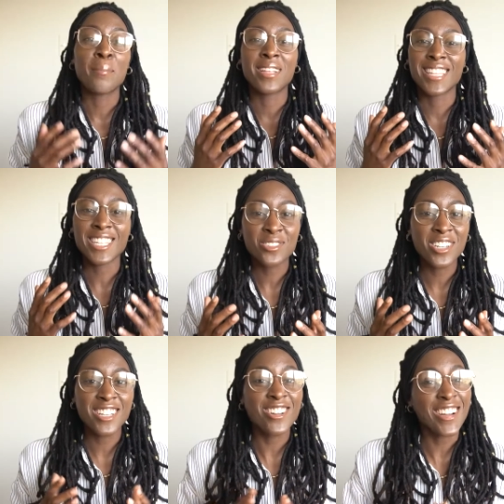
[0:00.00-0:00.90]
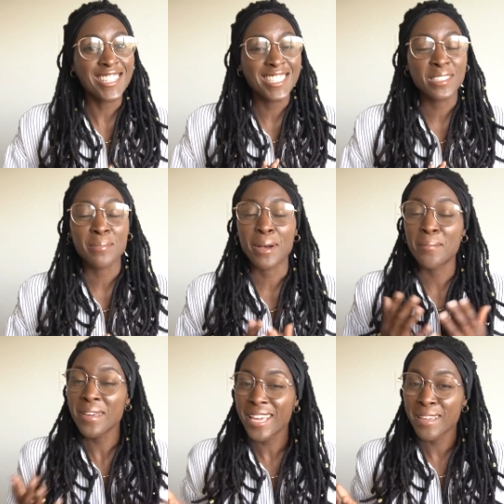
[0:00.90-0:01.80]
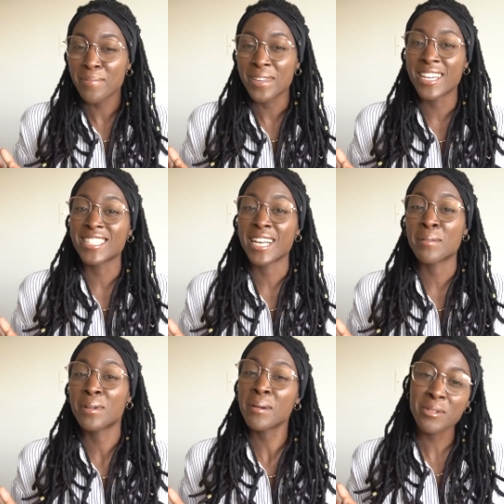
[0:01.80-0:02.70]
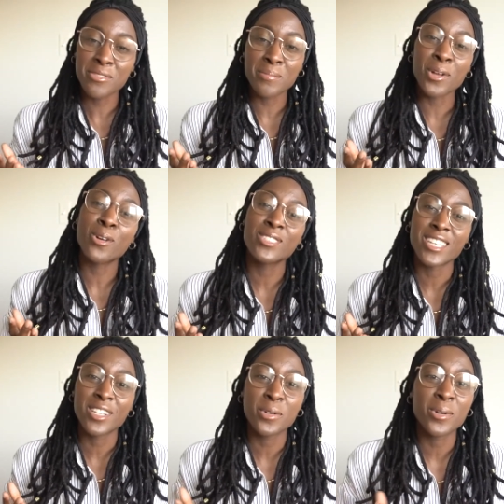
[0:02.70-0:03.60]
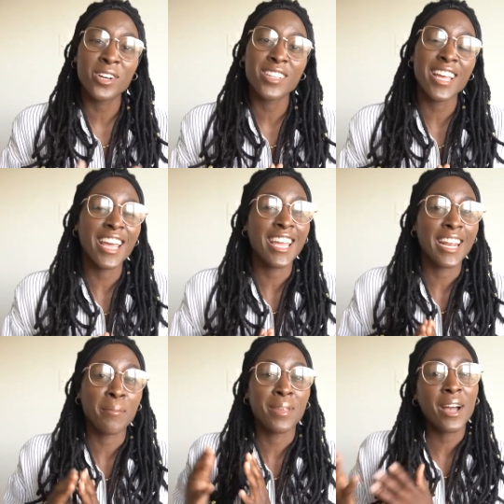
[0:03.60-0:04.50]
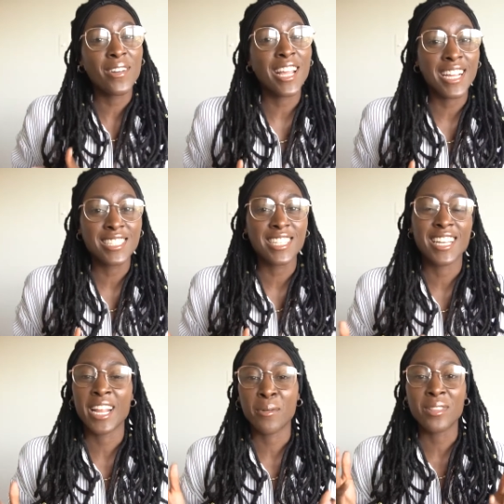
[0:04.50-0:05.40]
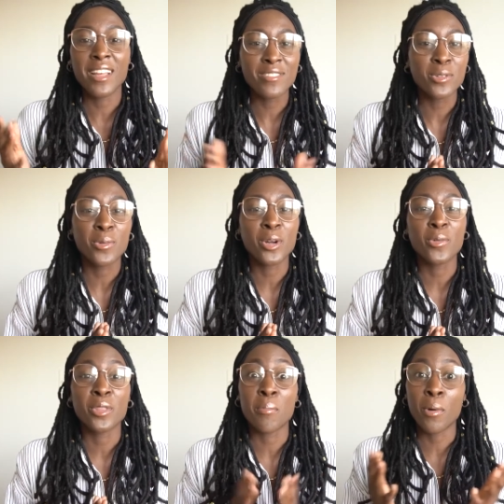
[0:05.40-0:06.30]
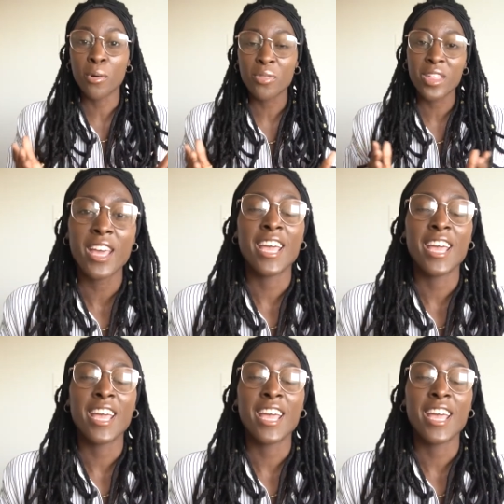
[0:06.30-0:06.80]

But that's one of the great things about me because I'm coming from the wholesaling world and I'm now an agent and I would love to work with both.